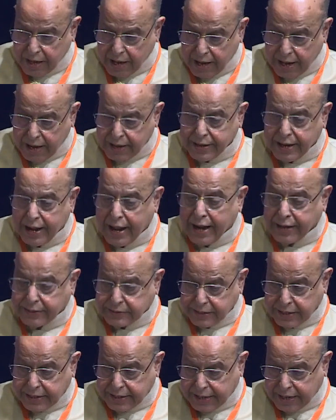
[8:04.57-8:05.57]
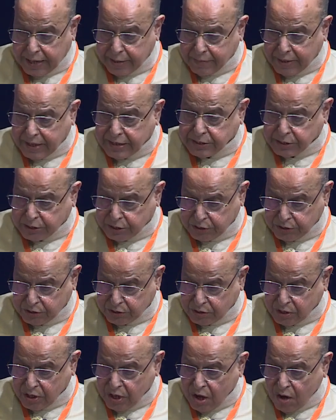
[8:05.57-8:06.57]
and action dimensions
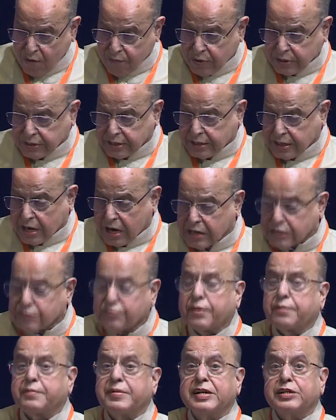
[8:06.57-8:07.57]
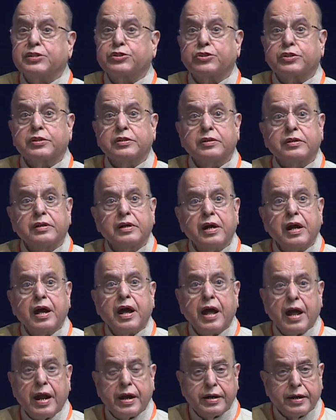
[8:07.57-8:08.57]
for the transformation
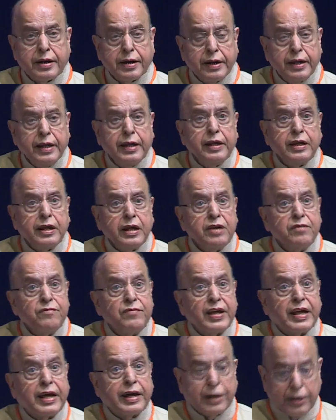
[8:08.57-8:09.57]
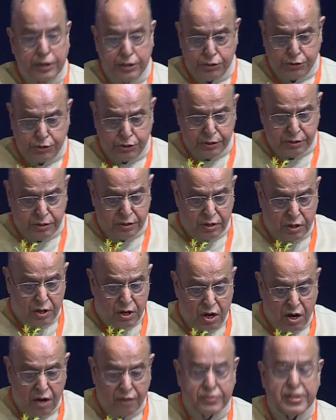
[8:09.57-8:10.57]
and reinvigoration
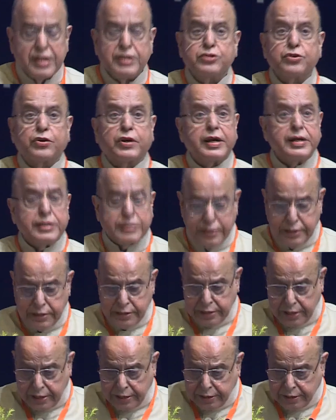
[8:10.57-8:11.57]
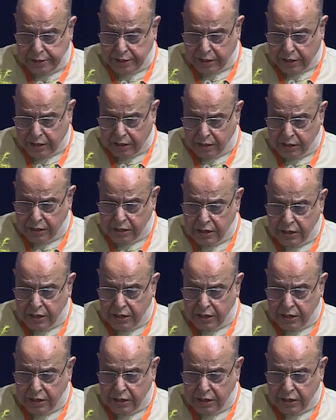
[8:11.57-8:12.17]
of the education in India,